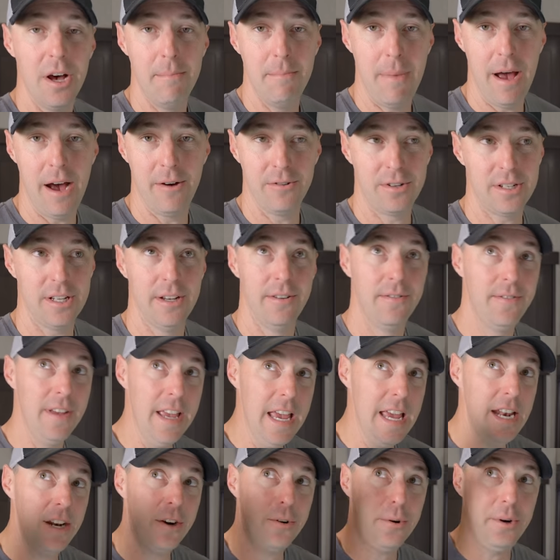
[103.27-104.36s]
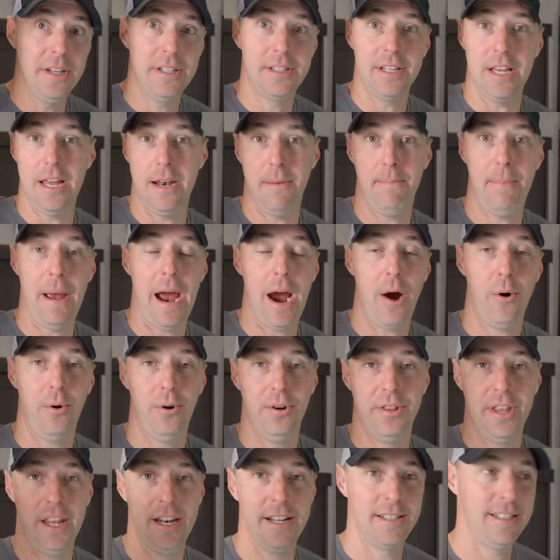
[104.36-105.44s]
amount of increase in
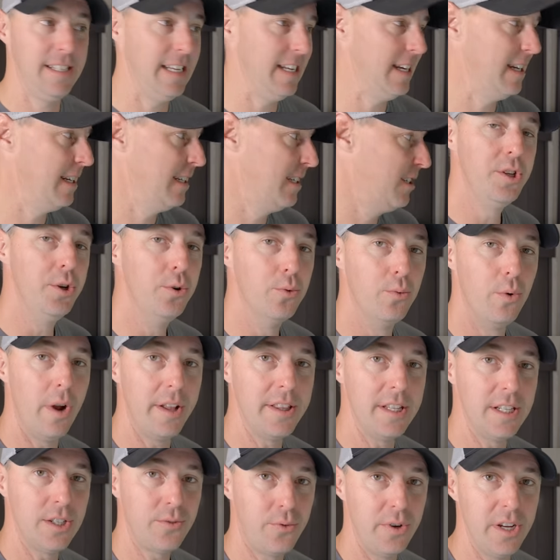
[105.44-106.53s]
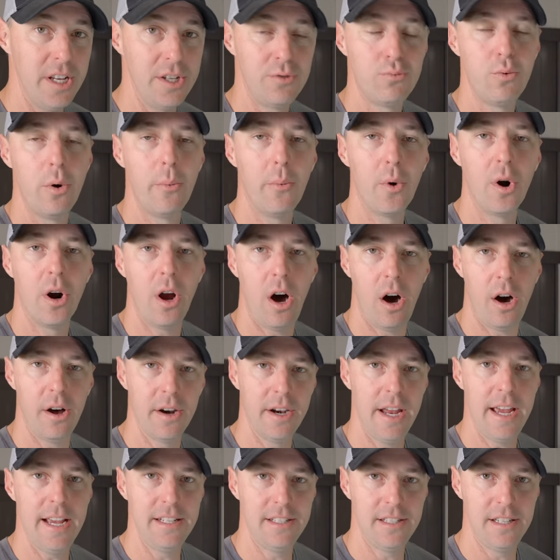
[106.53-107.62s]
power that is needed to run this fridge when we're on
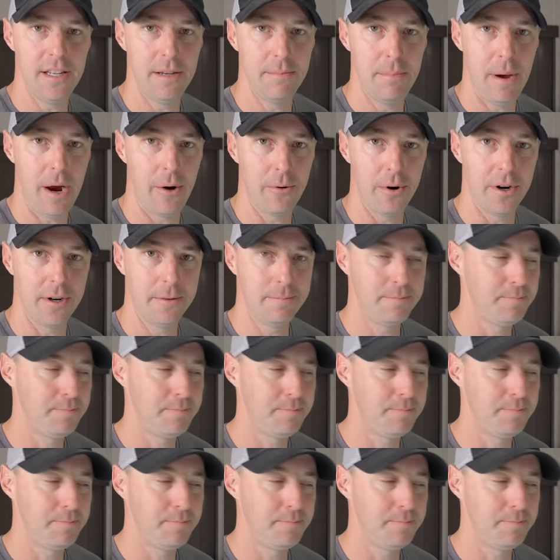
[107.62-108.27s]
AC power.